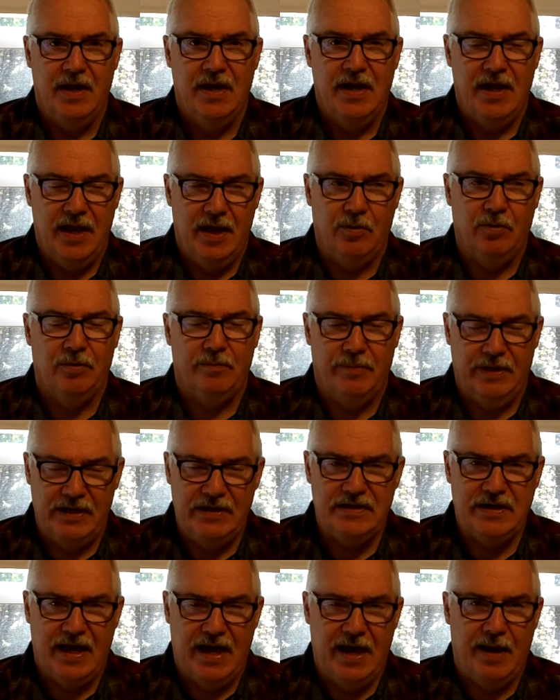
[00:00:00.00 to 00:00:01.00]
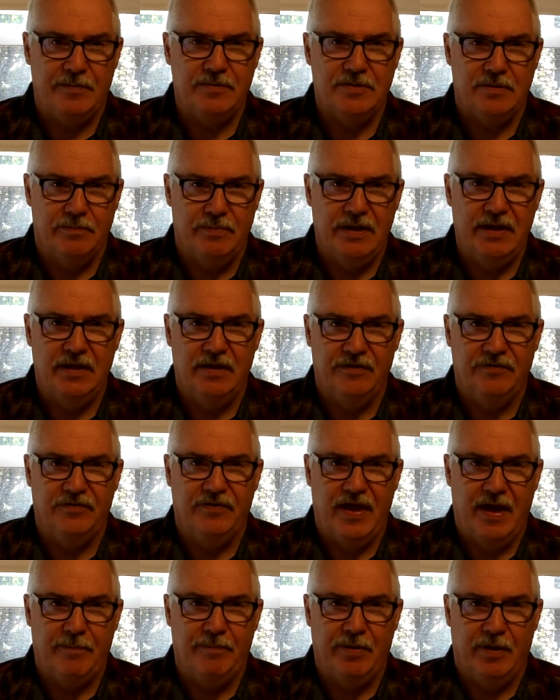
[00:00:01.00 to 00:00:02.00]
It would be time to be as
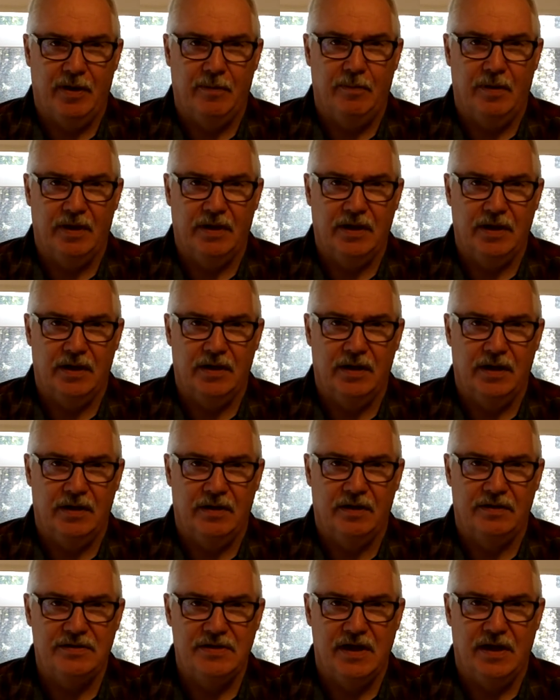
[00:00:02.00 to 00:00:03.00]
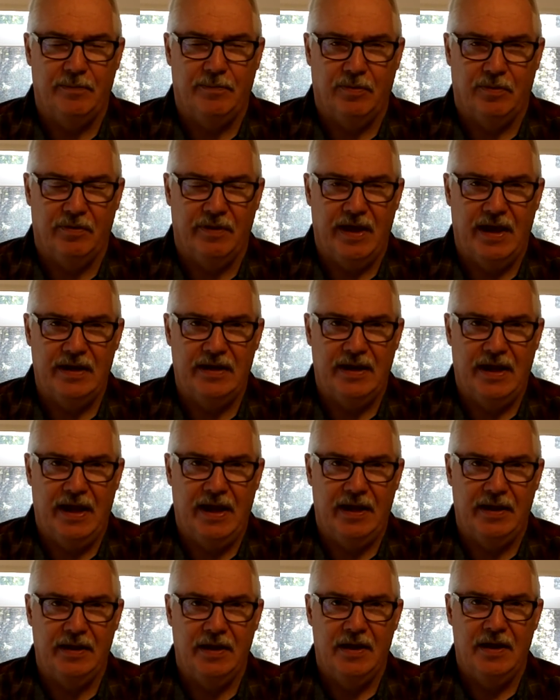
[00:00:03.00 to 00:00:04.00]
that publican in the temple that
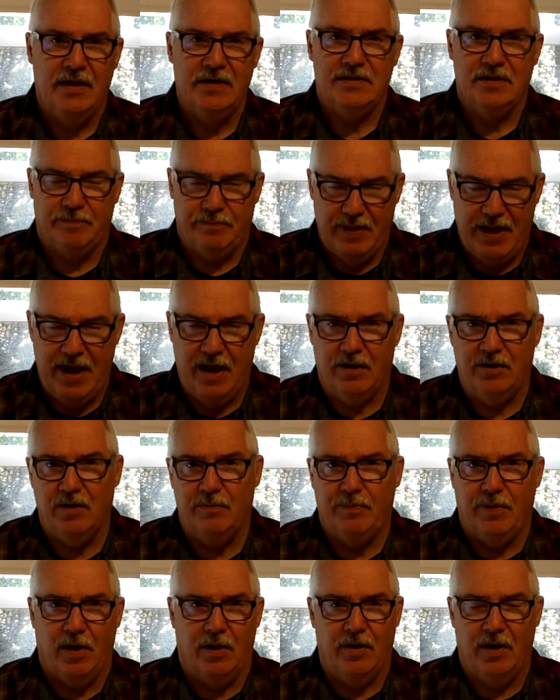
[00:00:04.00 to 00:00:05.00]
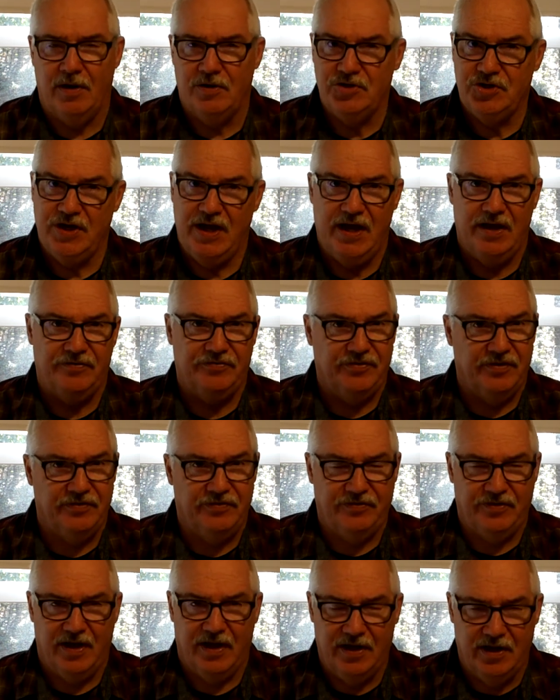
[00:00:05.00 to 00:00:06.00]
day to pound upon our chest and
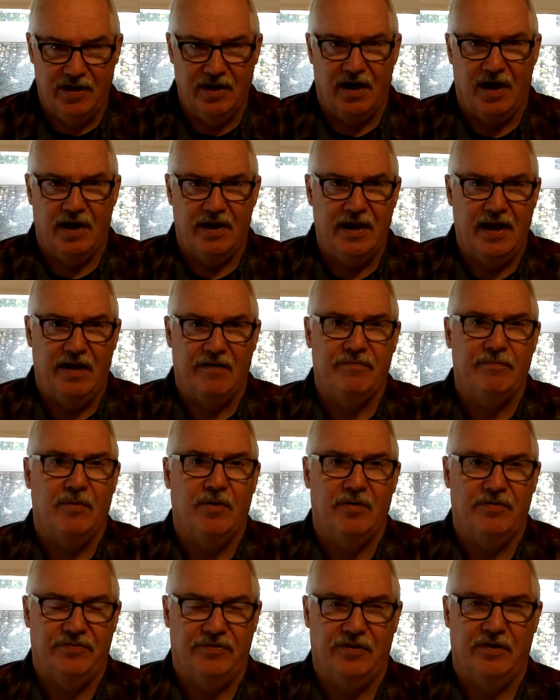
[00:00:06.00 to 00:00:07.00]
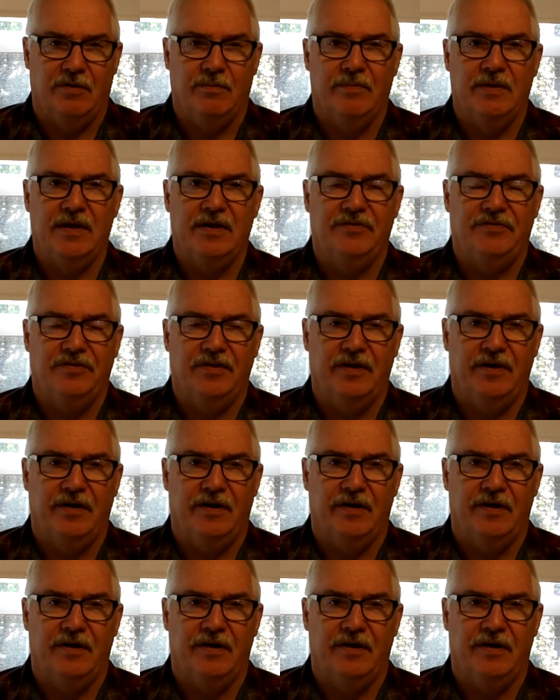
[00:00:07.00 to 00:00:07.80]
say, God, have mercy on me, a sinner.